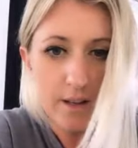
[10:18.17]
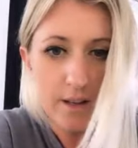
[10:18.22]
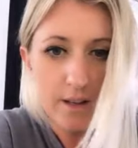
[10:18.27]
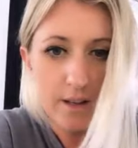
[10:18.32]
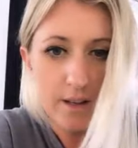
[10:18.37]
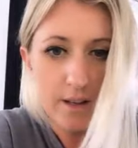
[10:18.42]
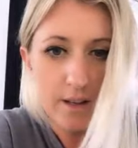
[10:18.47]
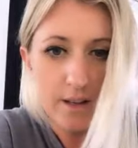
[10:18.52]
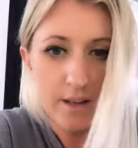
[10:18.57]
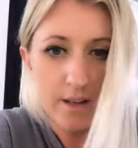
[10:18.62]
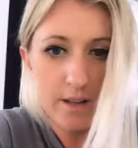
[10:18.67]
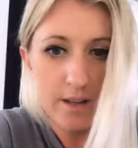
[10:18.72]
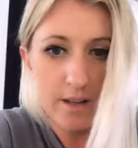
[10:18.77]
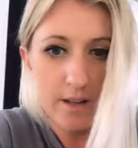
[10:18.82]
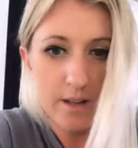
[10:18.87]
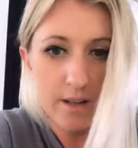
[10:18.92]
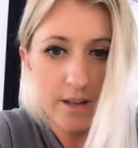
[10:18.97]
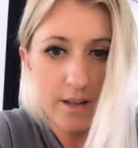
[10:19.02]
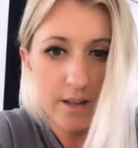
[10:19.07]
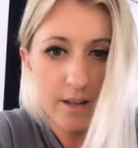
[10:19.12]

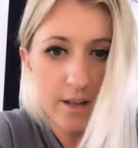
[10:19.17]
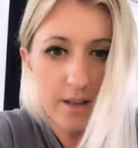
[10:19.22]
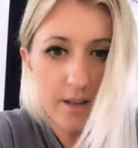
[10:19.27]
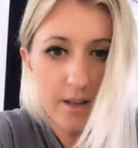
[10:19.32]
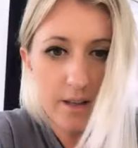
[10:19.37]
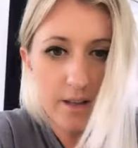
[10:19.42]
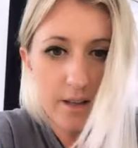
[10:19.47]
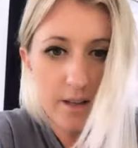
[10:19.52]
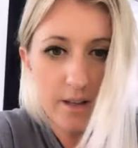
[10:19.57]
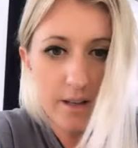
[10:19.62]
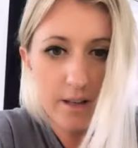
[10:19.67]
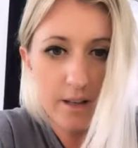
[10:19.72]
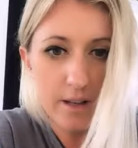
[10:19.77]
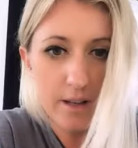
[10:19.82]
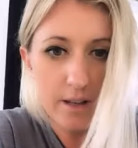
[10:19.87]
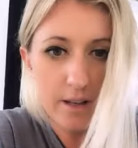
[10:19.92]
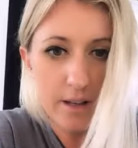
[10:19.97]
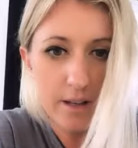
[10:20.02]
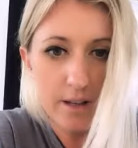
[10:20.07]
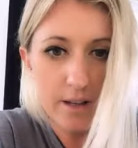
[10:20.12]

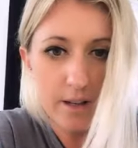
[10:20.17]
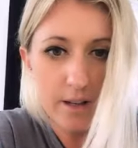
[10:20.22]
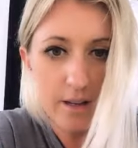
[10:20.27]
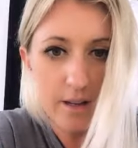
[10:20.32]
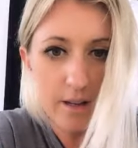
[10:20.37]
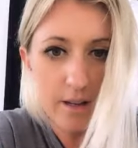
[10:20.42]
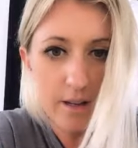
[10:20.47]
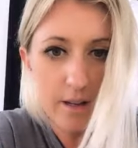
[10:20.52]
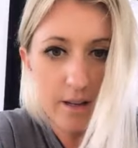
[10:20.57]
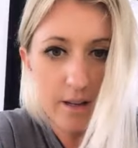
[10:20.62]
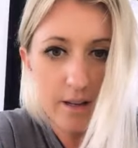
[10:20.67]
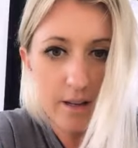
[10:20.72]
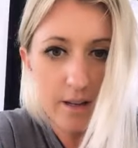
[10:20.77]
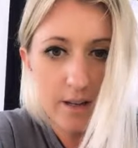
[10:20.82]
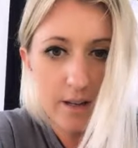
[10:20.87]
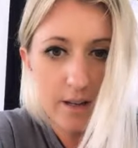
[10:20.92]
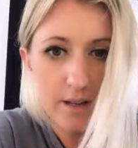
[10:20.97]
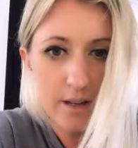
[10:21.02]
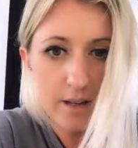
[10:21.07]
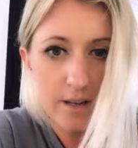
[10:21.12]

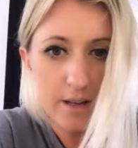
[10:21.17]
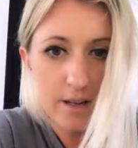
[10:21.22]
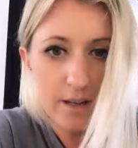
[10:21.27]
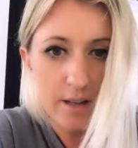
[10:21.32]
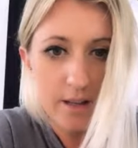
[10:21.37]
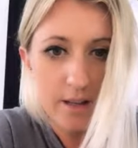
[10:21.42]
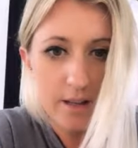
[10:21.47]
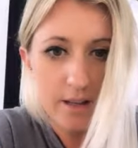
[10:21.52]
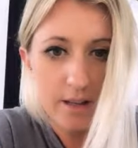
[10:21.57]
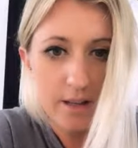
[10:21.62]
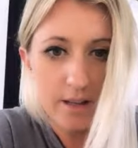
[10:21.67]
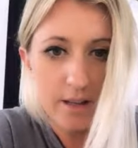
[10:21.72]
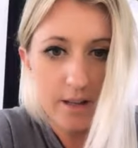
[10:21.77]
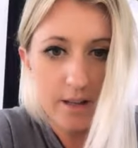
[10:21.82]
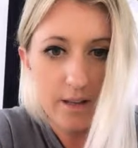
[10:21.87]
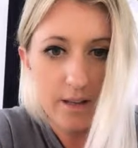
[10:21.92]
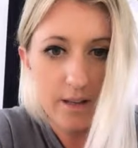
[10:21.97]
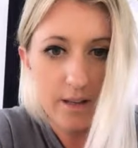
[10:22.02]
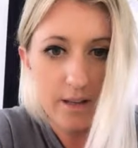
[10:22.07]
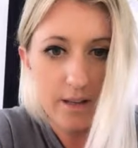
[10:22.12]

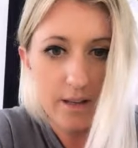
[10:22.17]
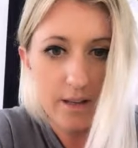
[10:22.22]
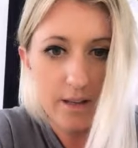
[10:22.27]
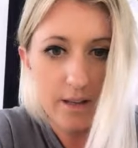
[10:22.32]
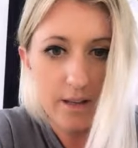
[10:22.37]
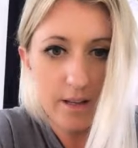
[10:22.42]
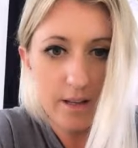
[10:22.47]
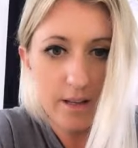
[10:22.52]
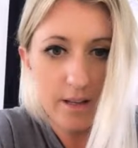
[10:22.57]
Nobody speaks.